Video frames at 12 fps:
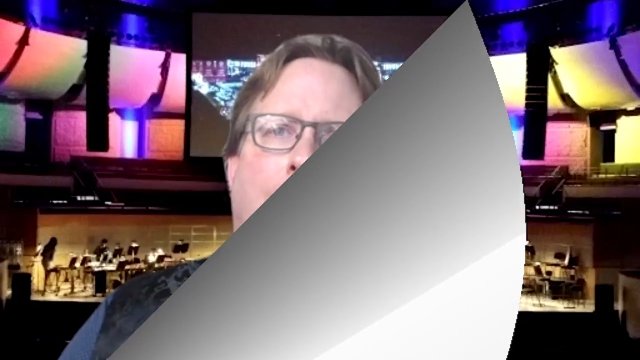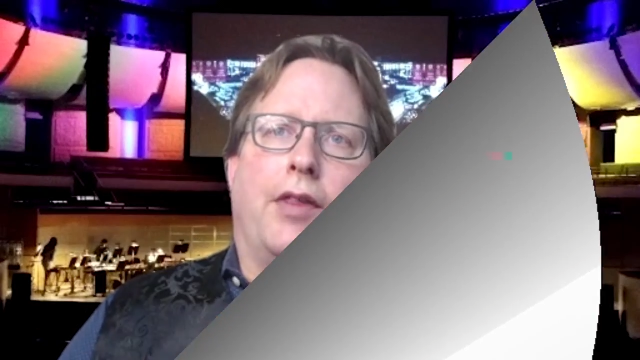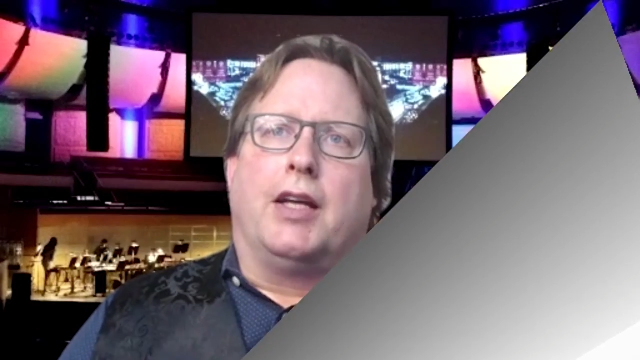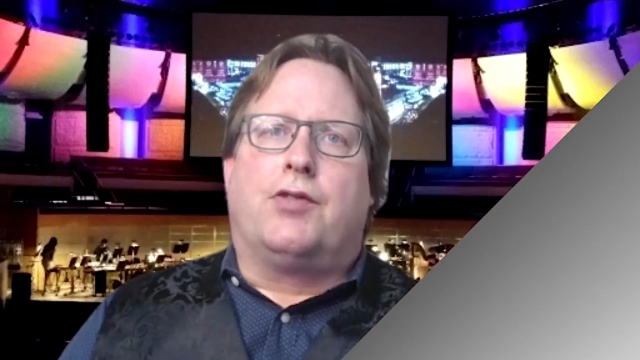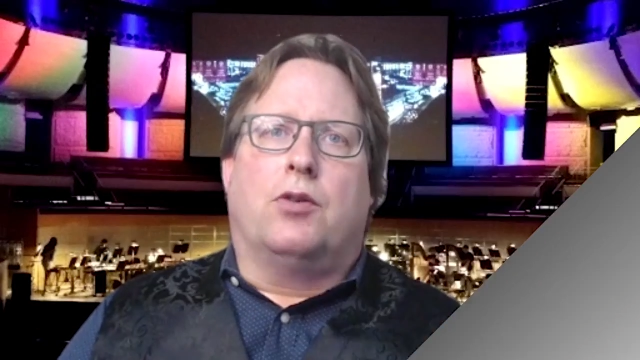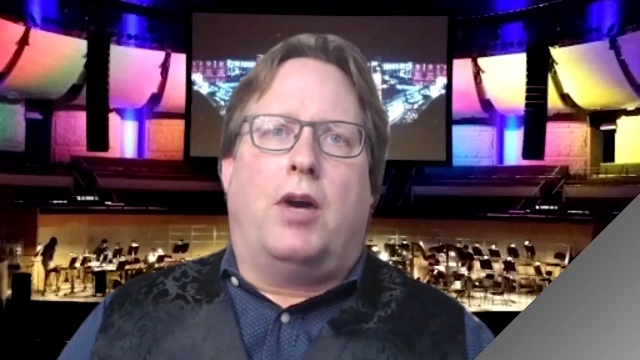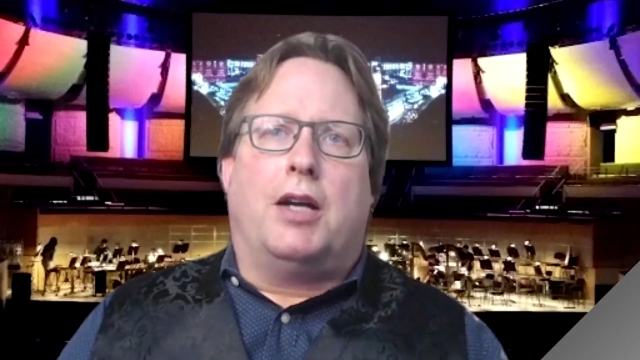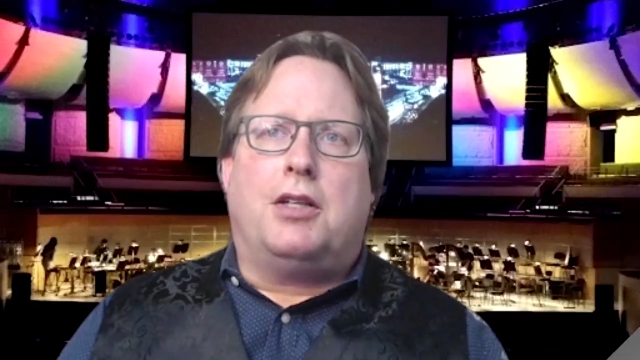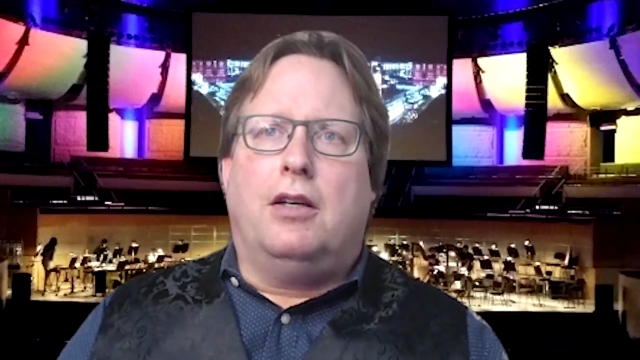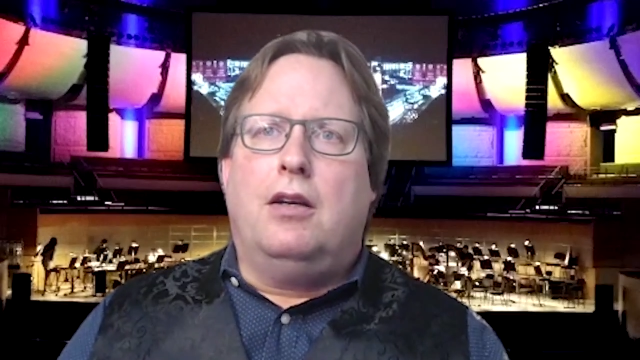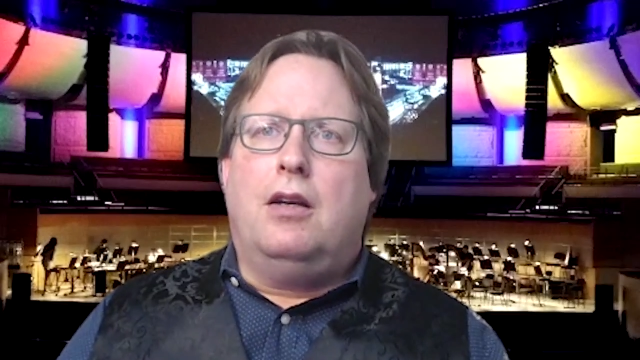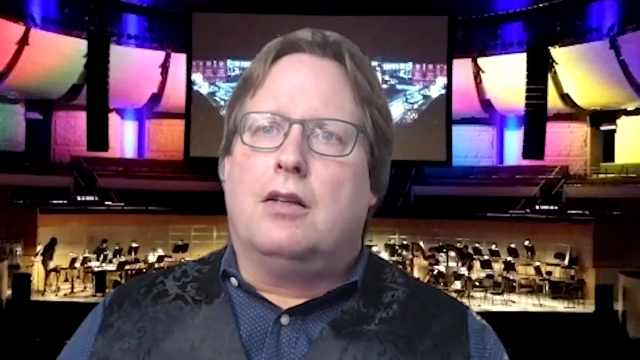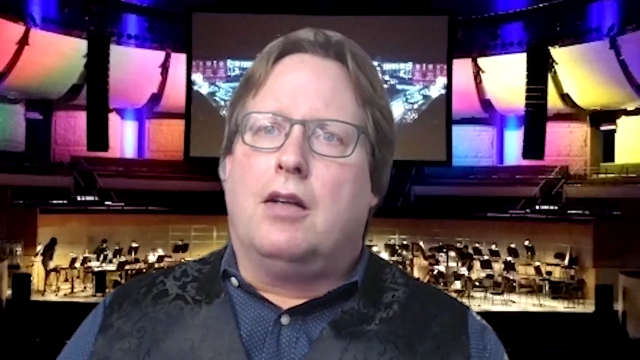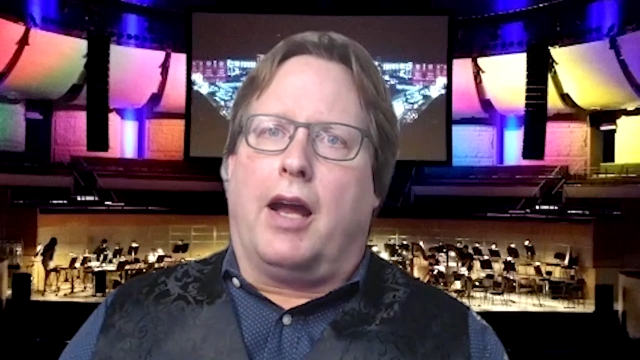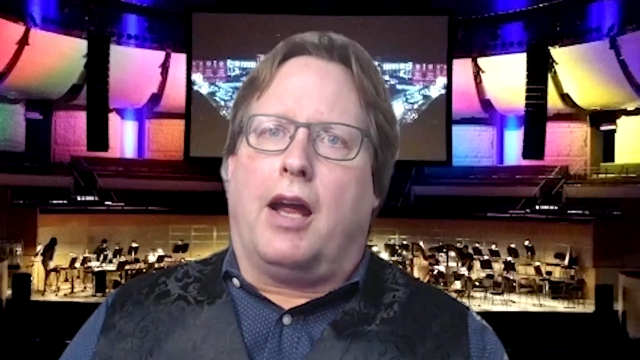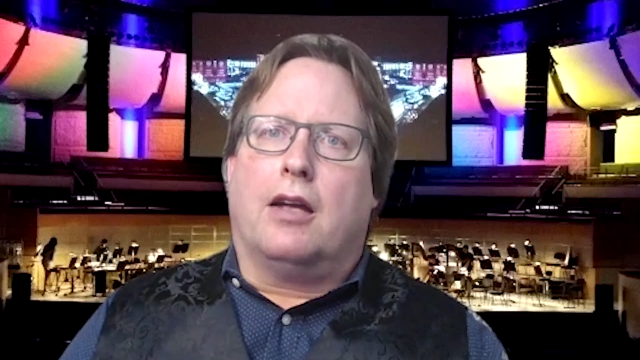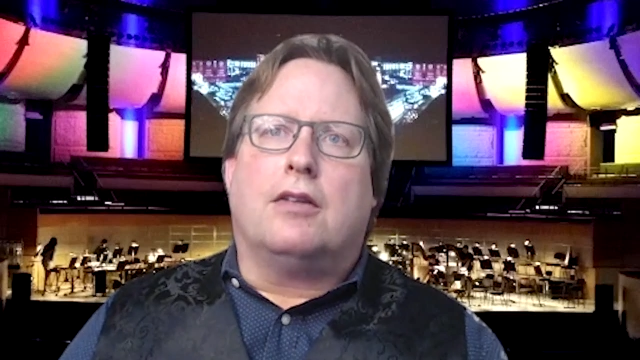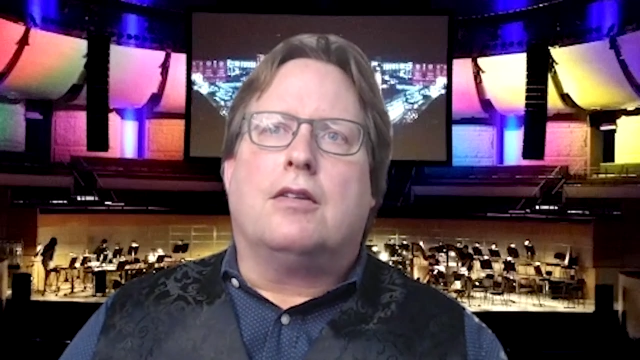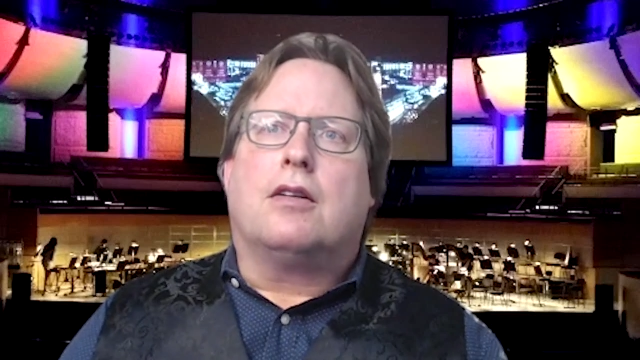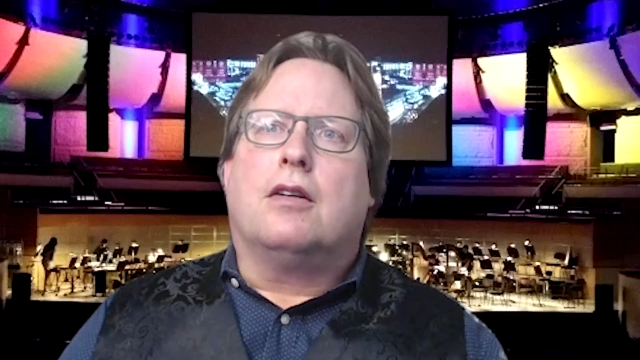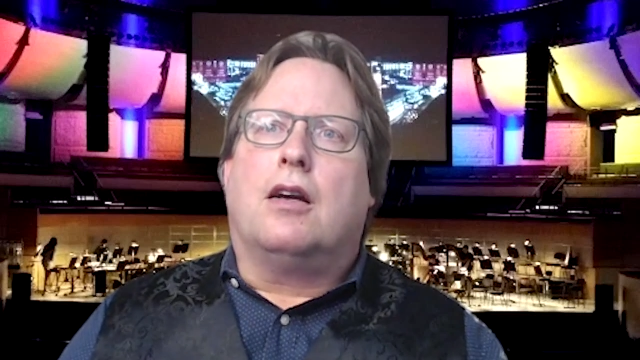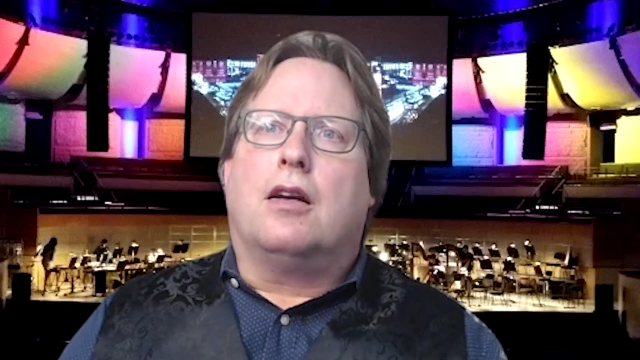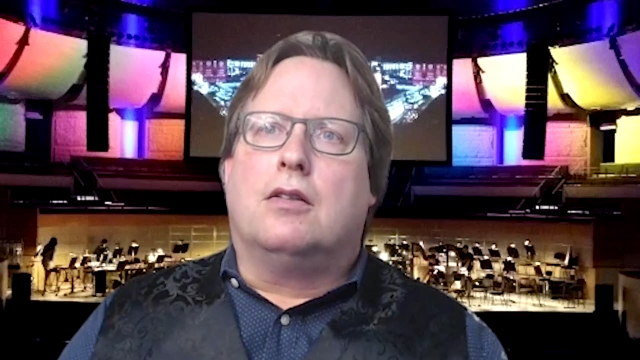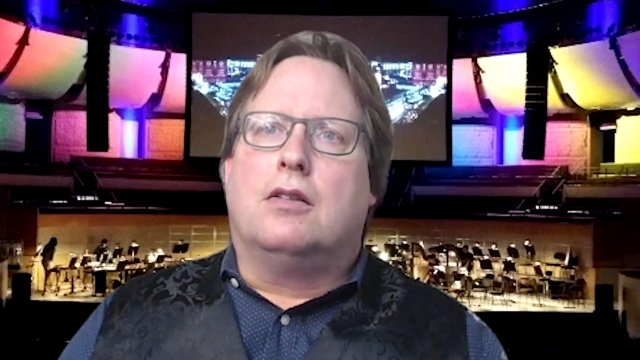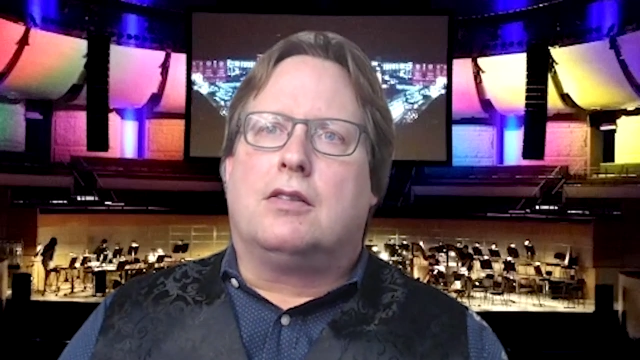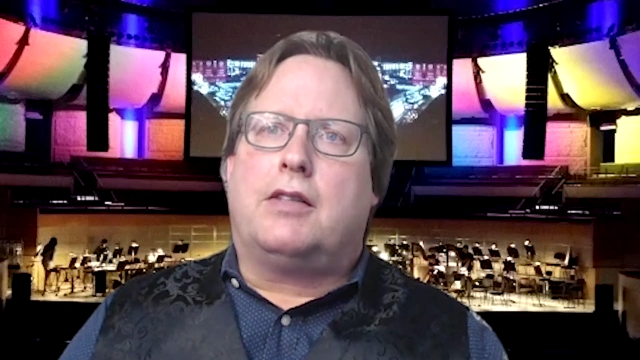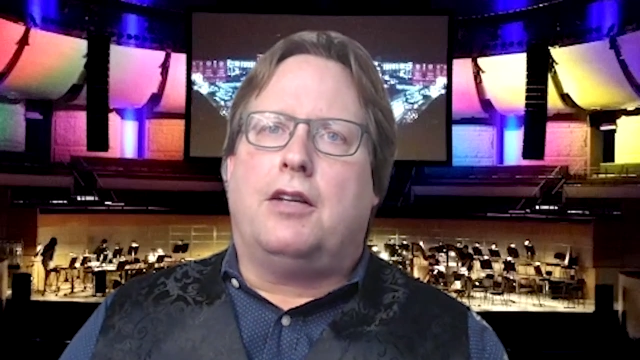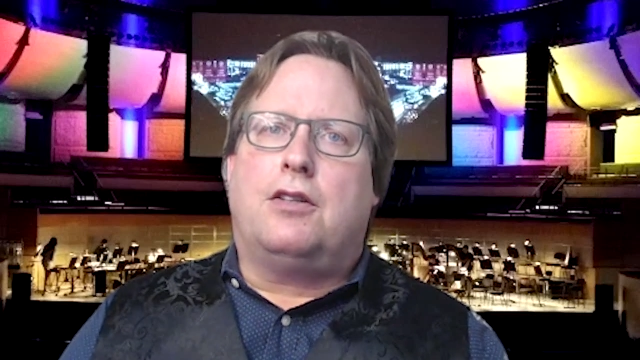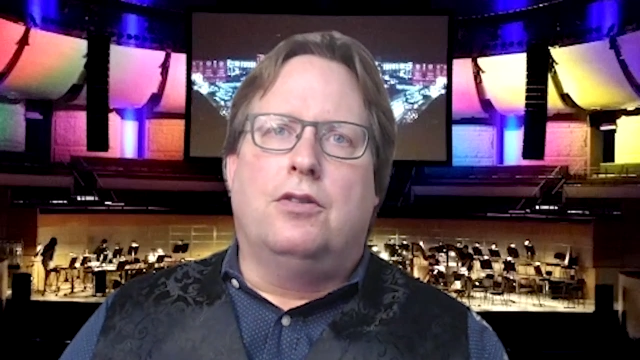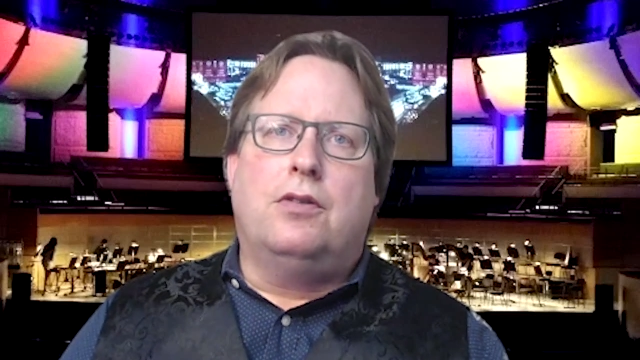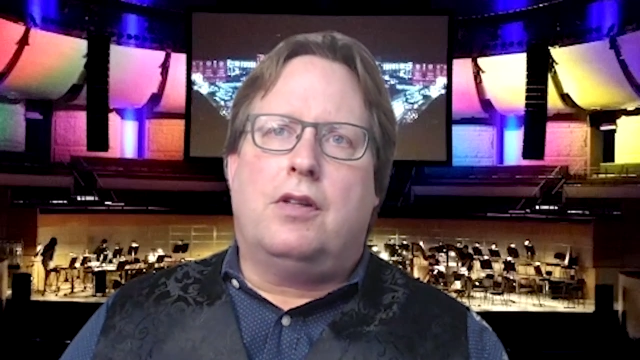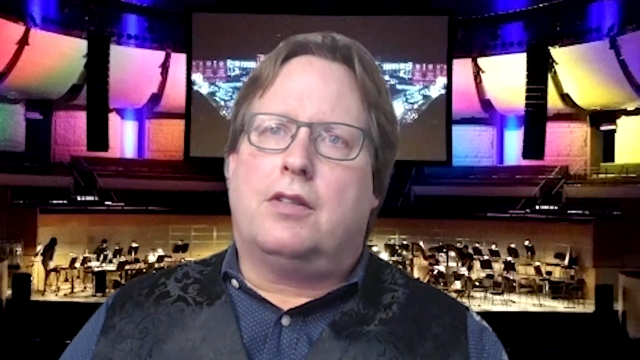Thanks for watching, and stay tuned.